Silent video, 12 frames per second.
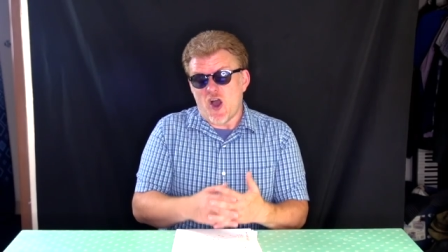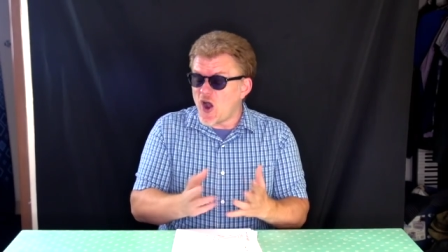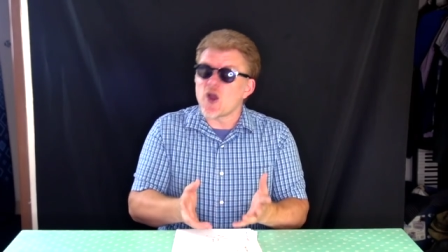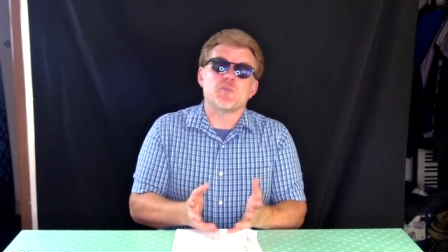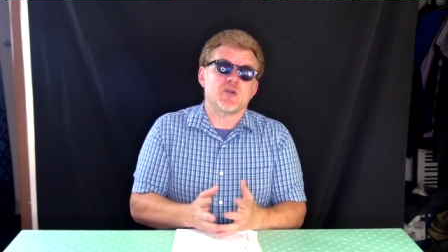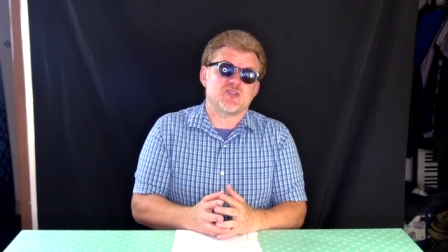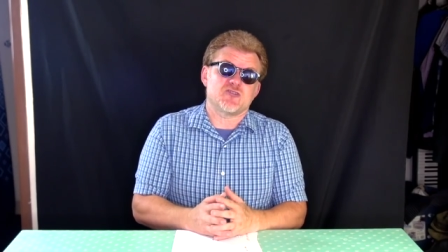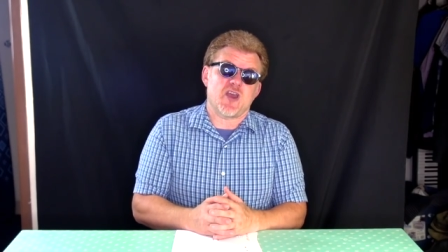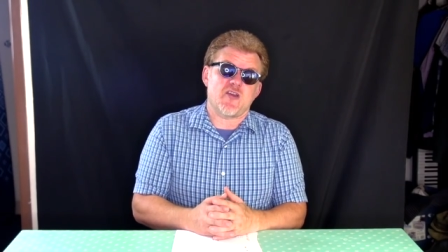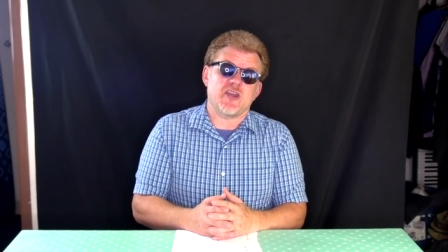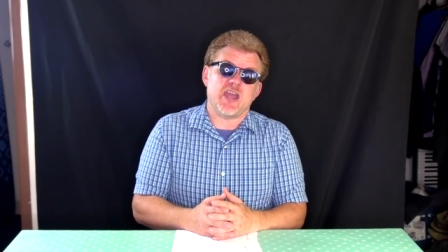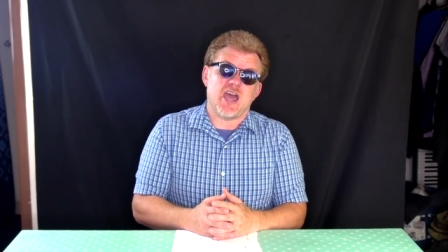
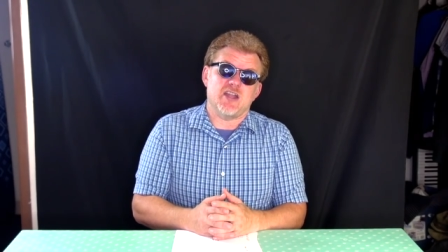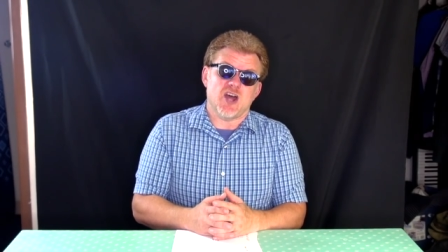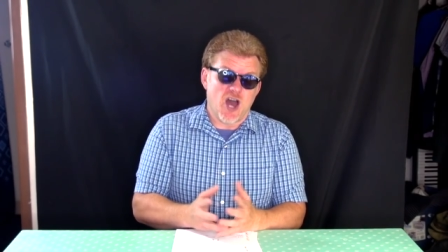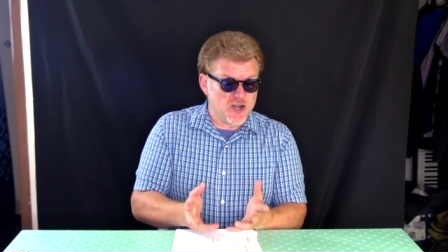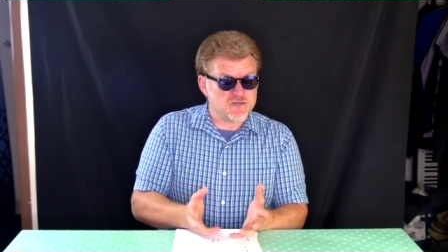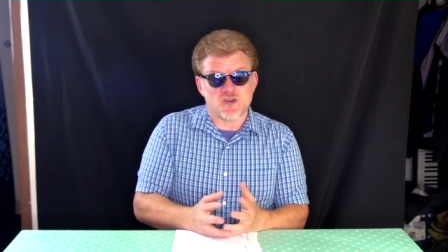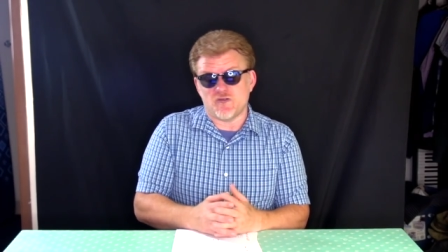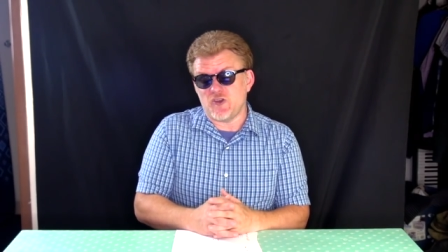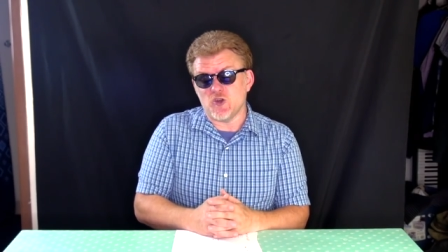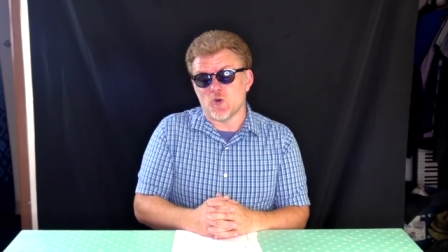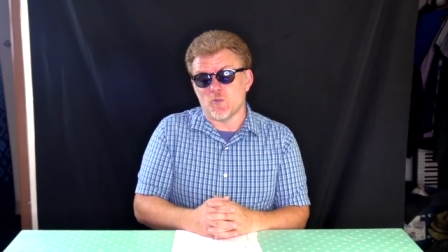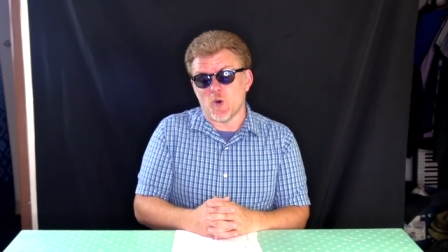arbitrary and
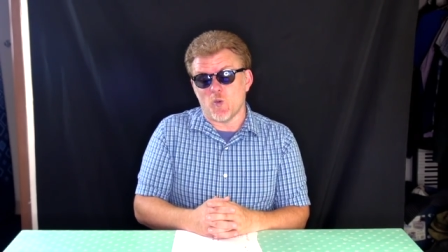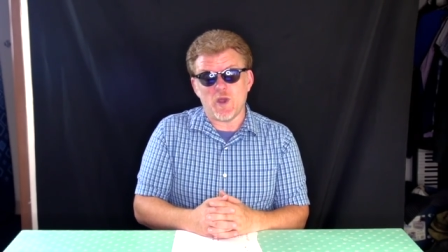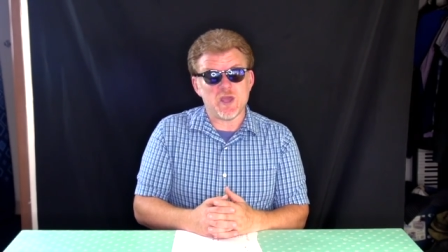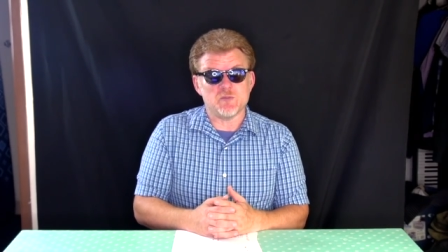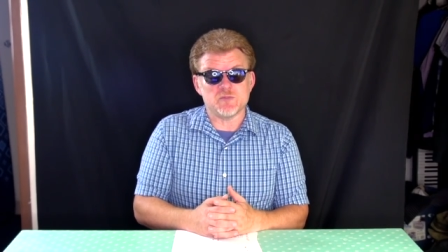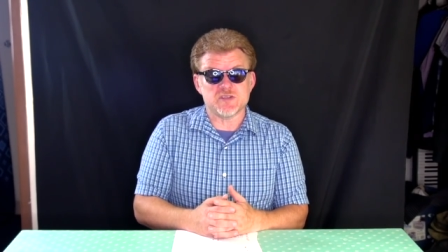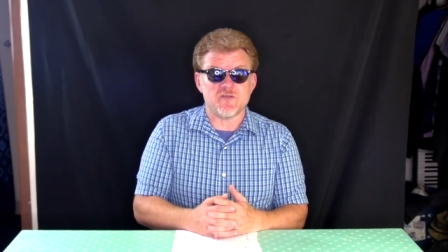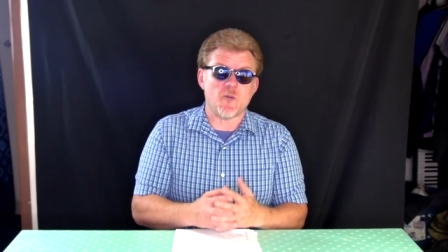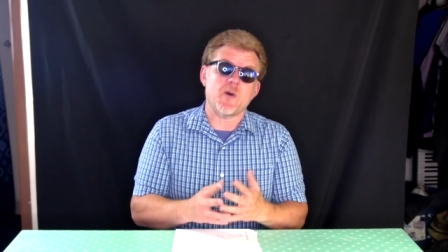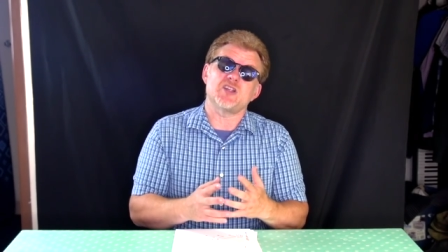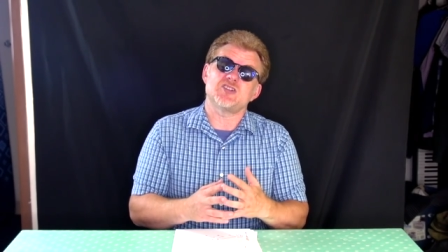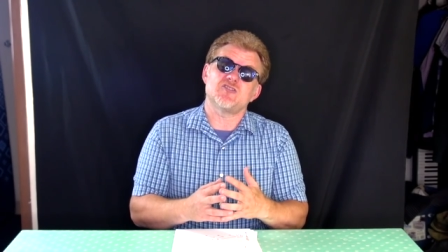unreviewable whims of a
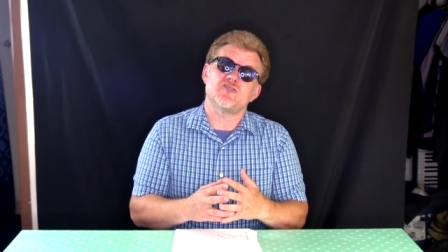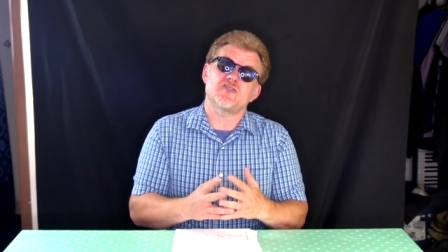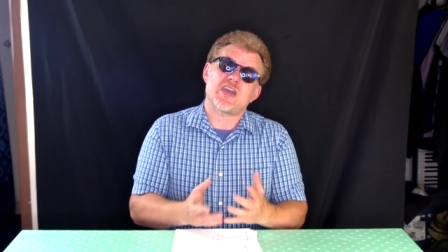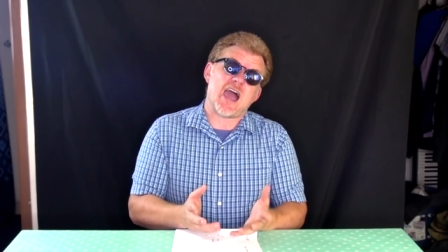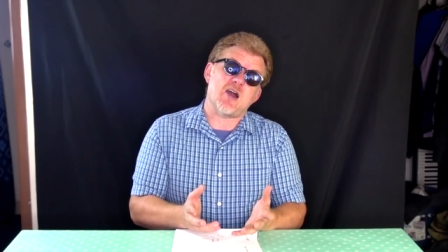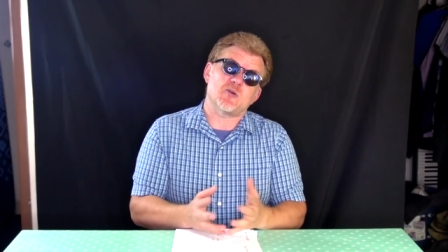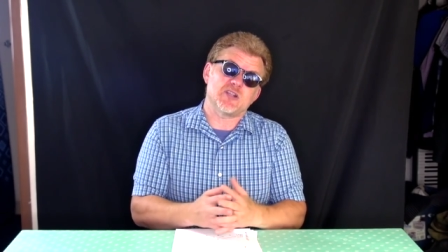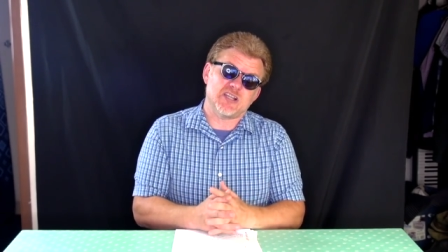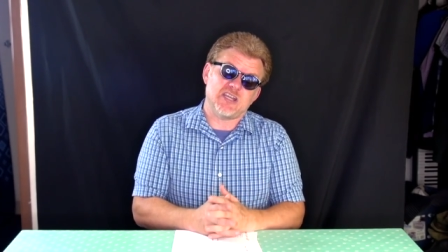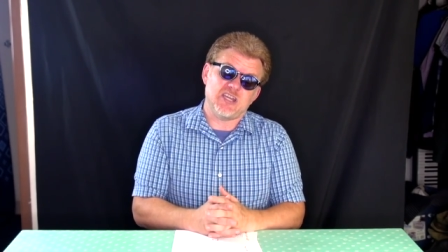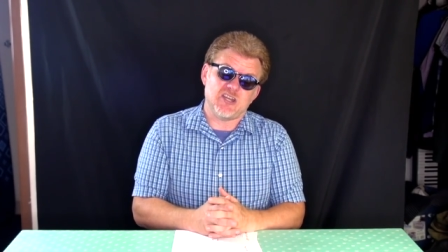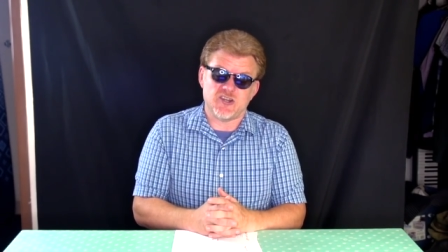bunch of
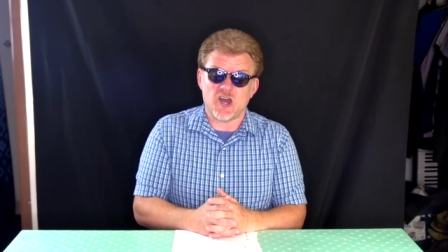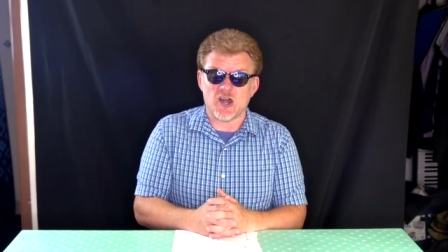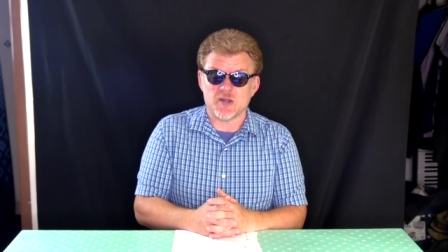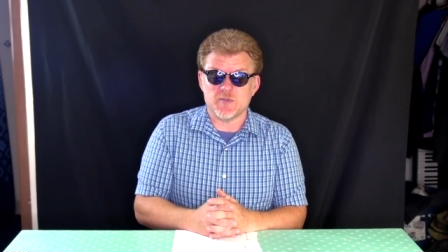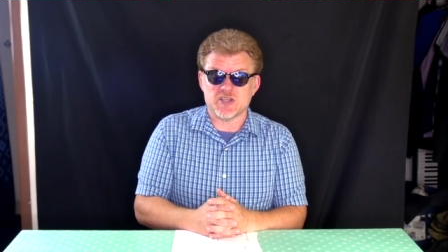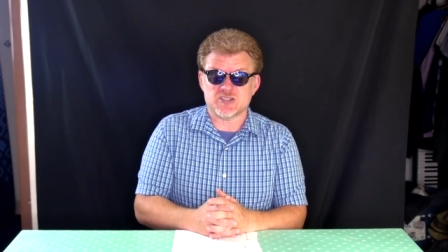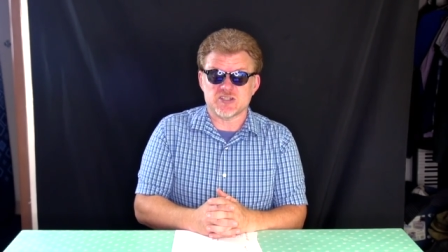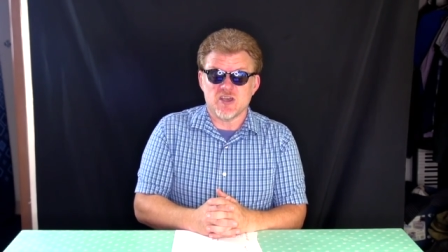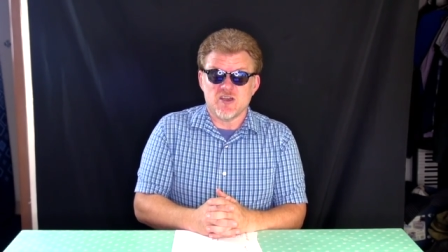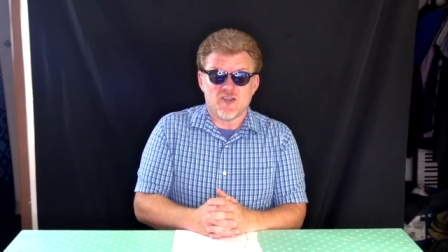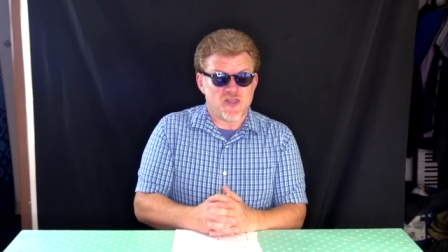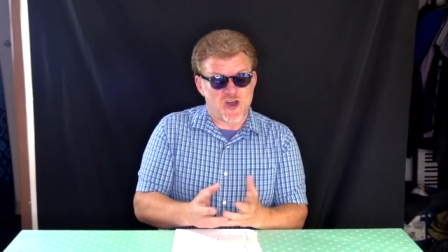cowardly, anonymous
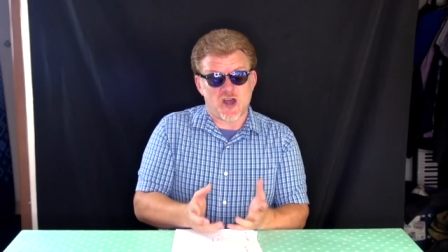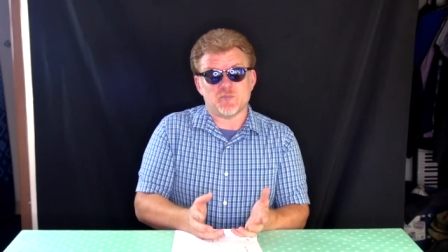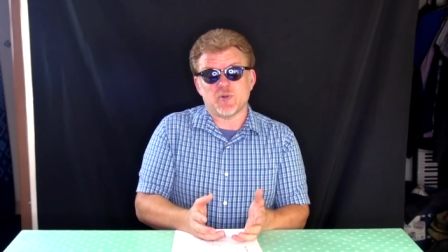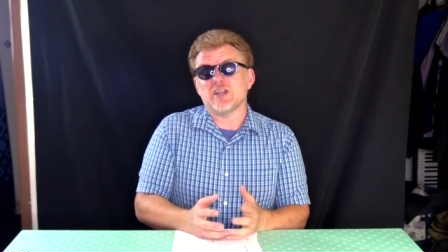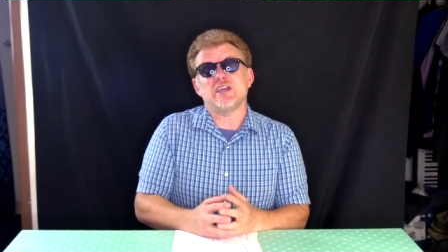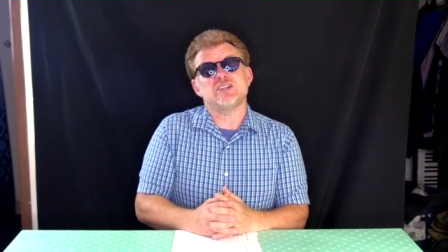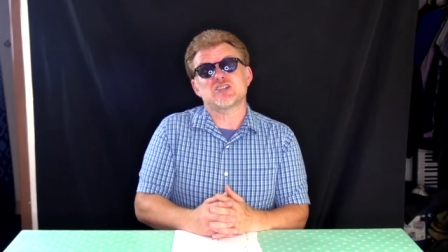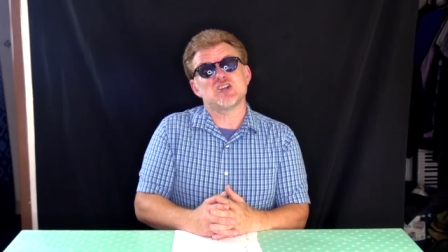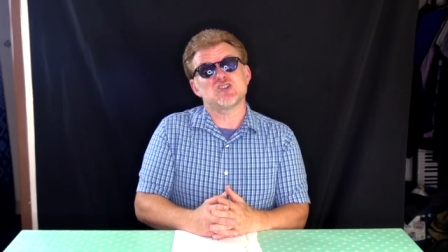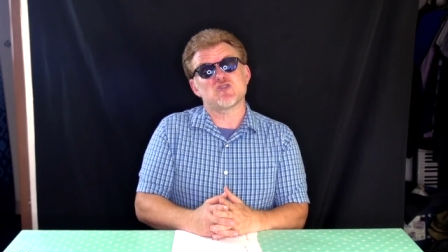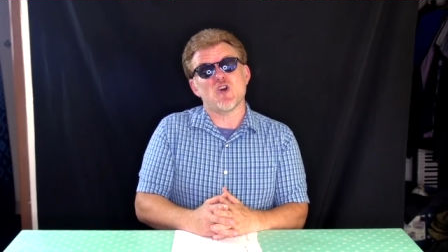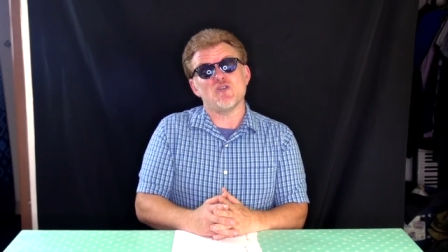thought police
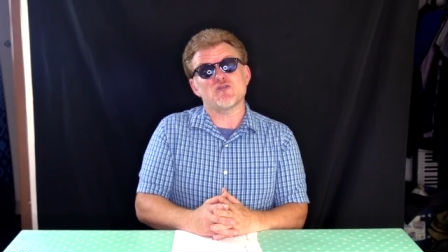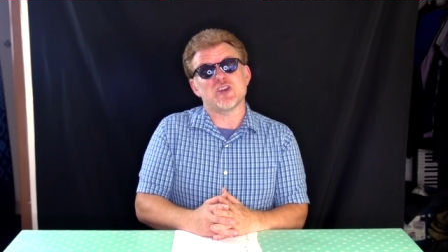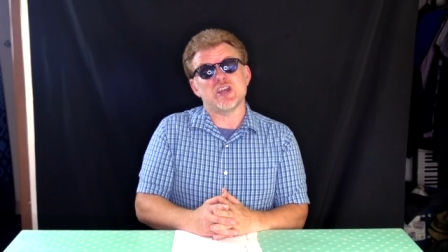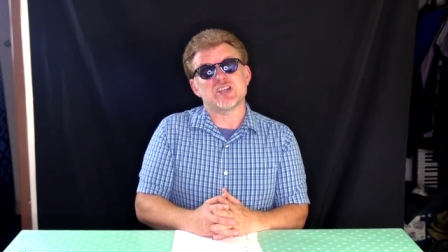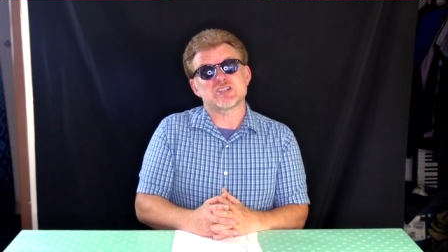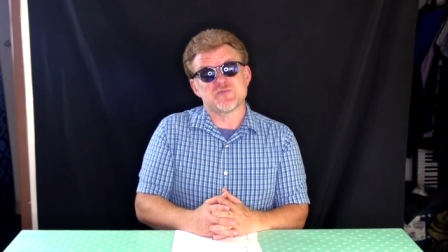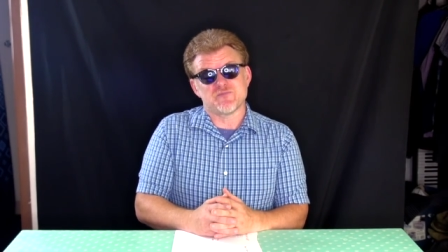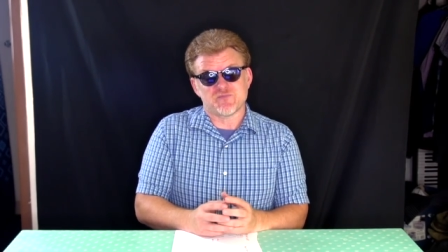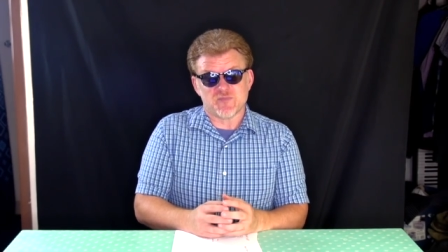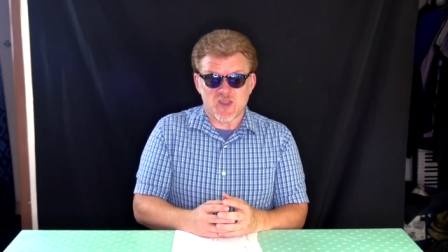control freaks.